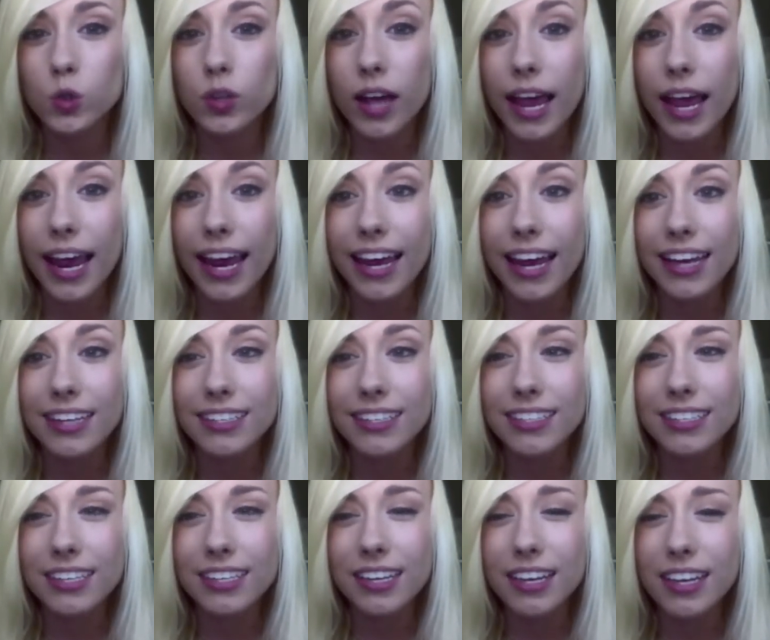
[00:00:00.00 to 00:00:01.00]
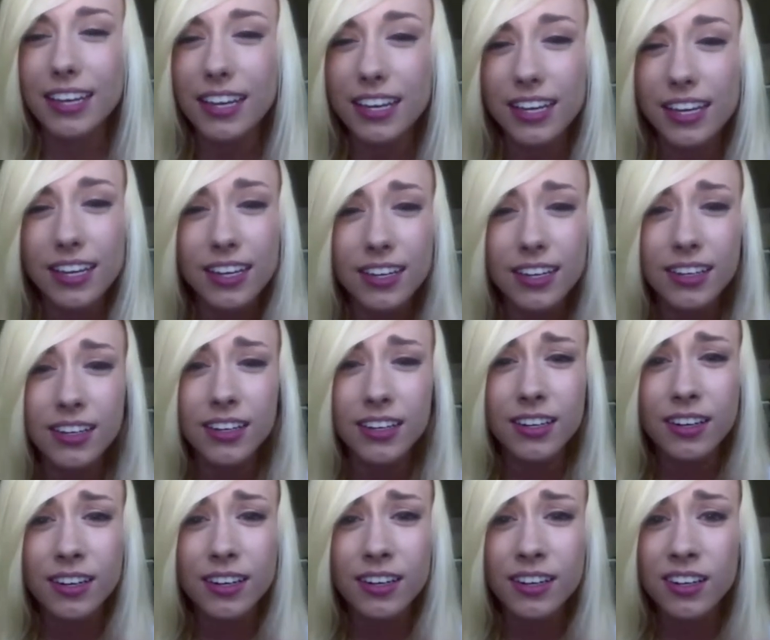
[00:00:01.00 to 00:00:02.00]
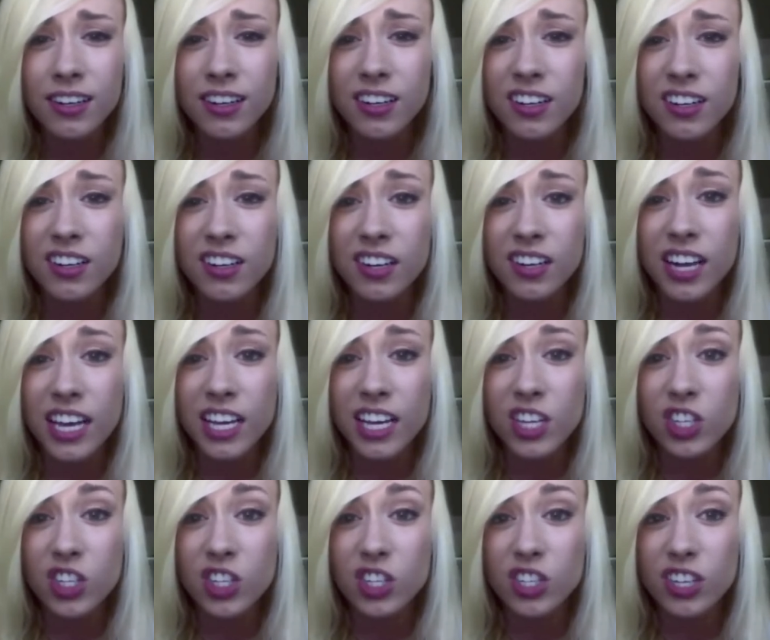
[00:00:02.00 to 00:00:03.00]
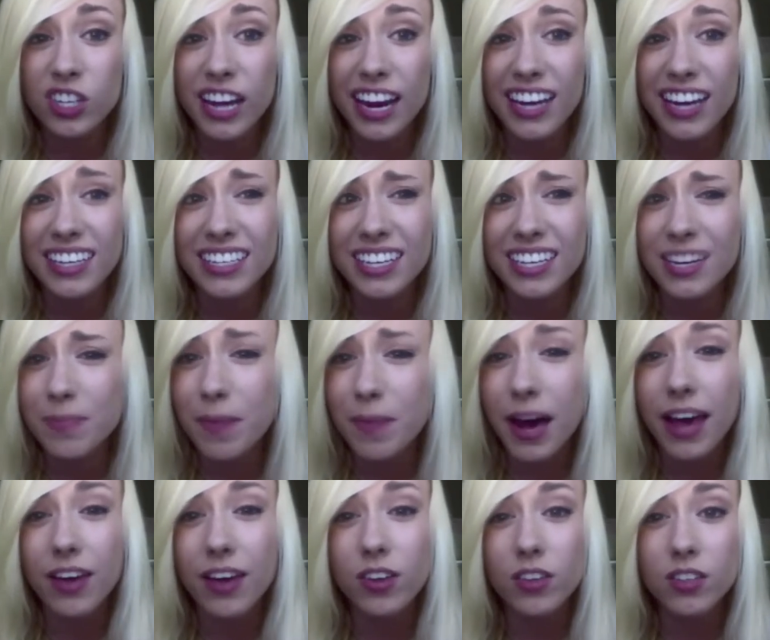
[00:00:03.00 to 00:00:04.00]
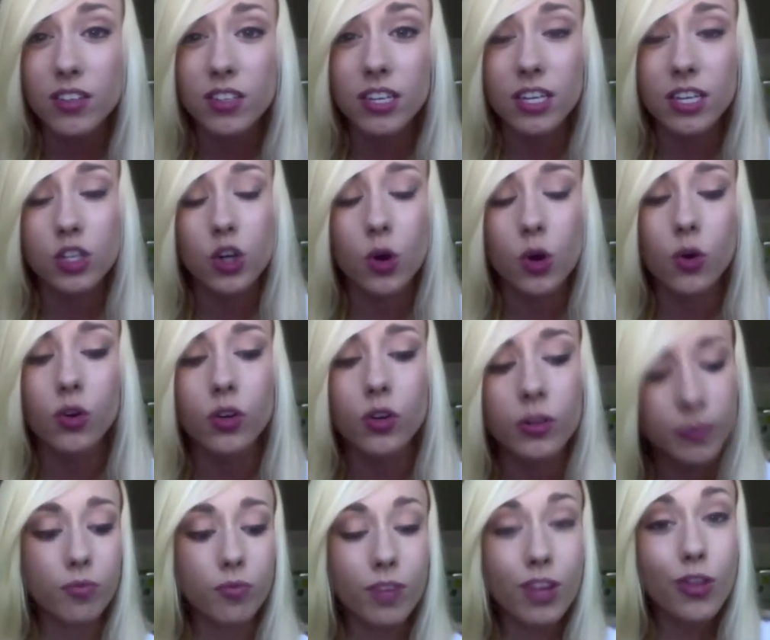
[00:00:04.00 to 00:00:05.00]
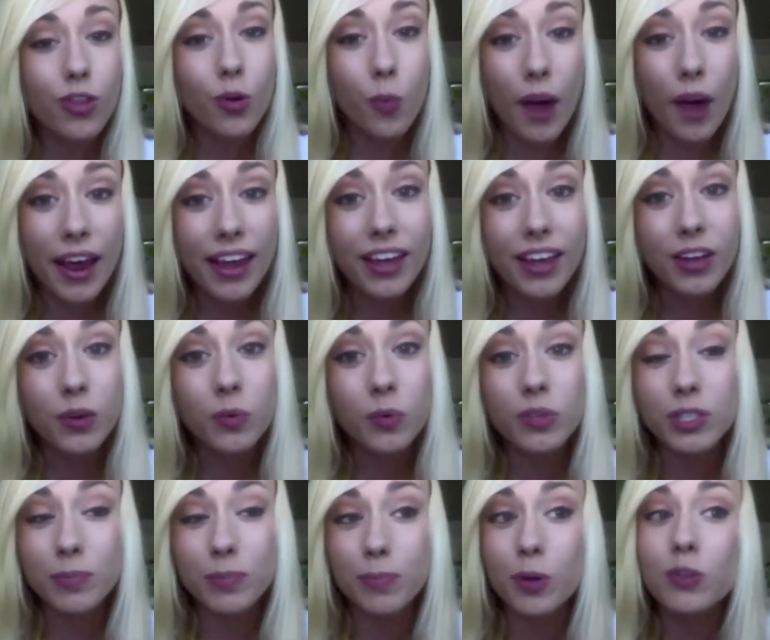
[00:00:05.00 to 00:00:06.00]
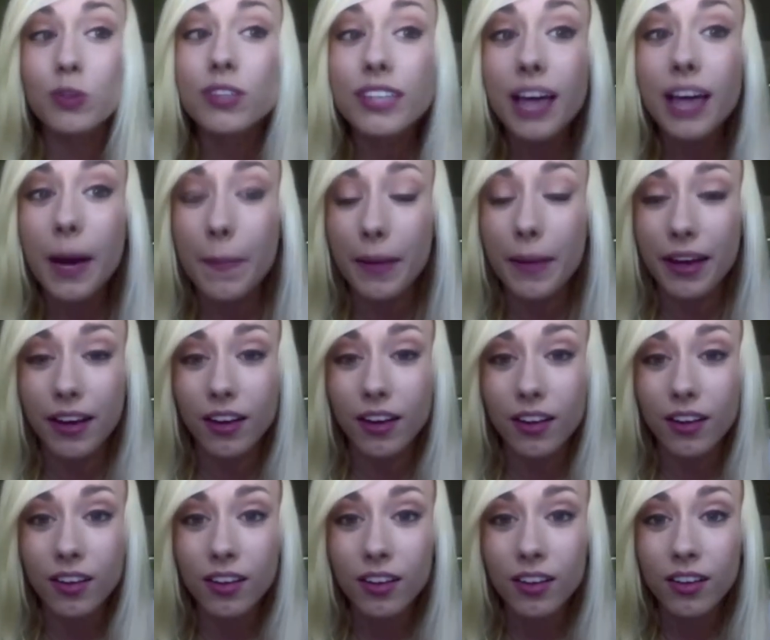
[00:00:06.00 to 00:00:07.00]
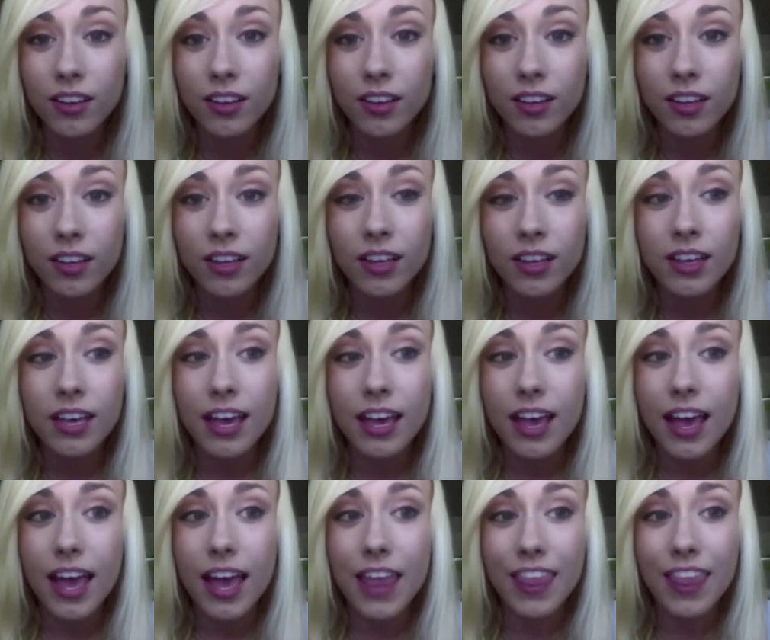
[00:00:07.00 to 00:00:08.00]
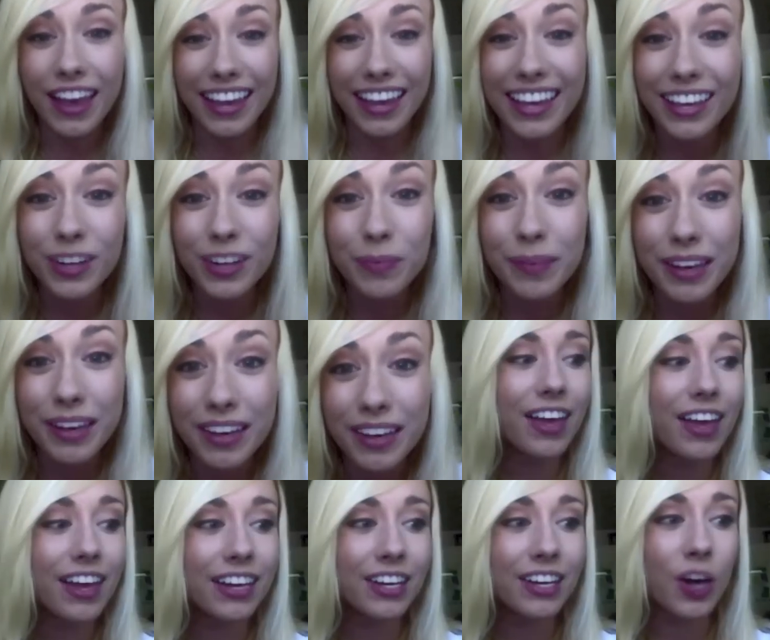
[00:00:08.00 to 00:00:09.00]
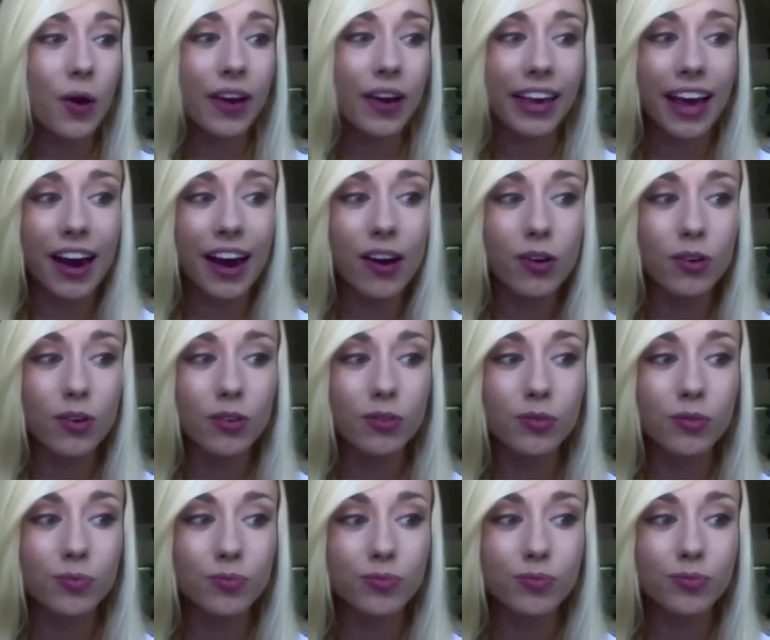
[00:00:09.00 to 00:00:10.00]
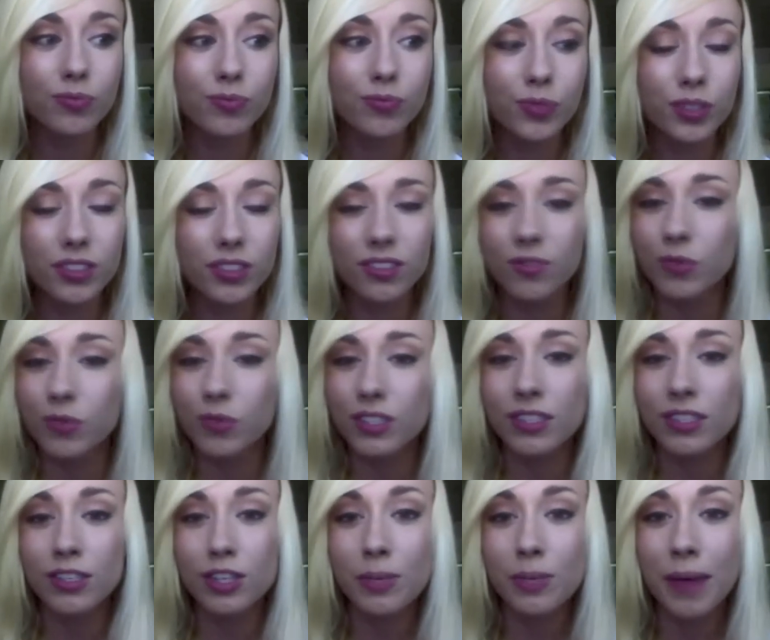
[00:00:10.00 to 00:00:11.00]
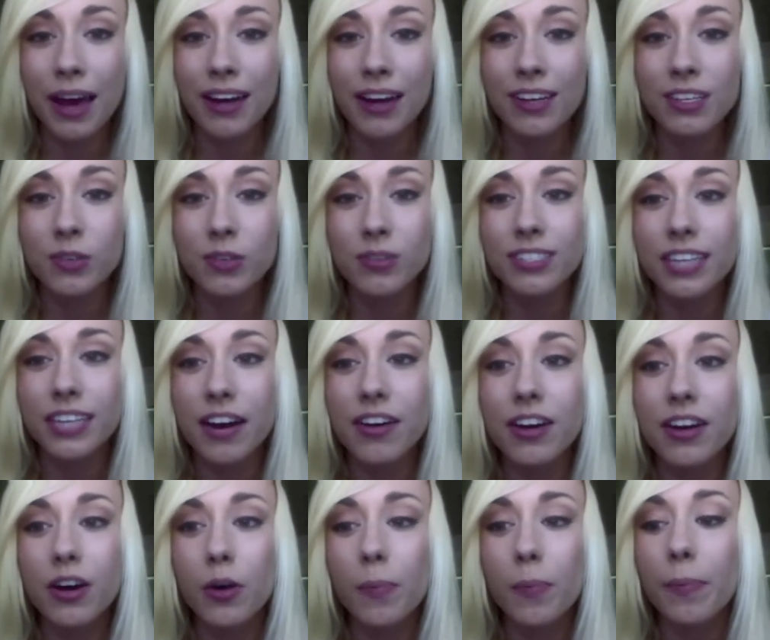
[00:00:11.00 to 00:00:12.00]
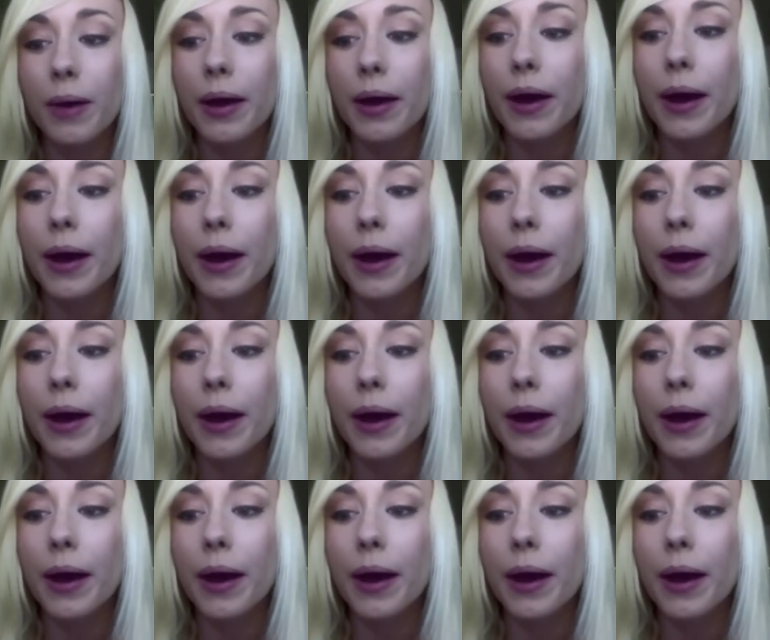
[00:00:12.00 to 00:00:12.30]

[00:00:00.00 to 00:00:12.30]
18-ish, 18 miles in total. The way in was mostly uphill, and that killed me. And going out wasn't so bad because it was downhill, but